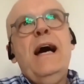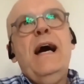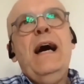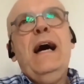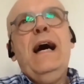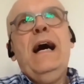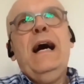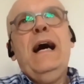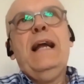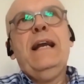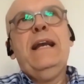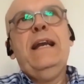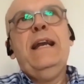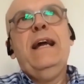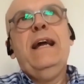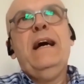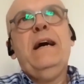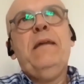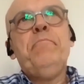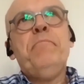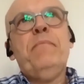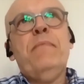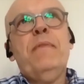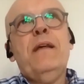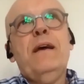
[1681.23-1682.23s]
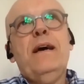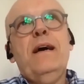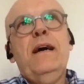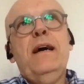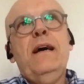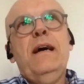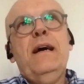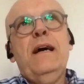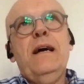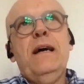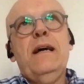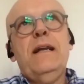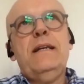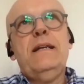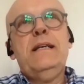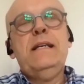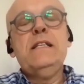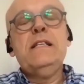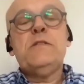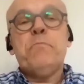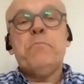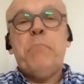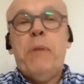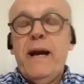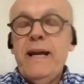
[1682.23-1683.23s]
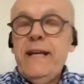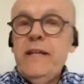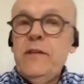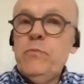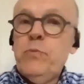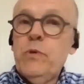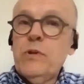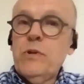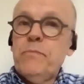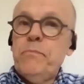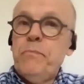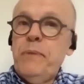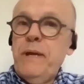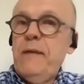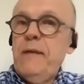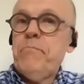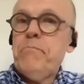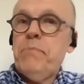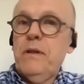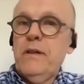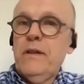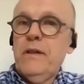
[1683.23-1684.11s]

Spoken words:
And despite what people